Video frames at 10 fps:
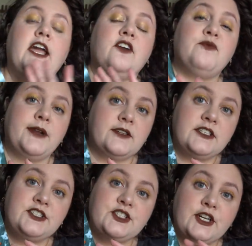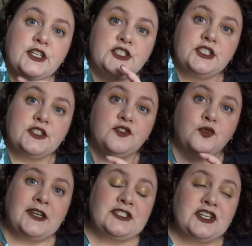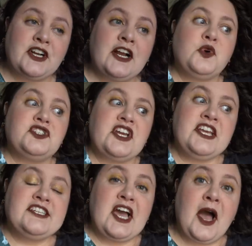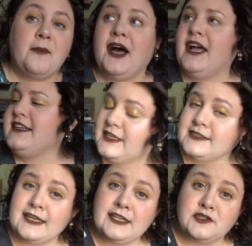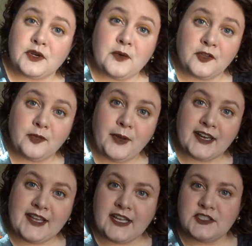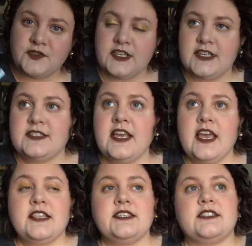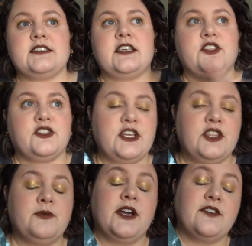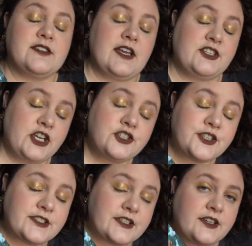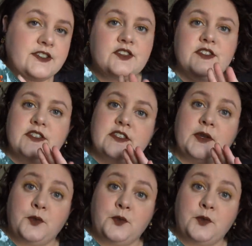have barely started Shield of Winter, which I need to hop on because I need to record the podcast for this. This is the 13th book in the Side Changeling series, so this is a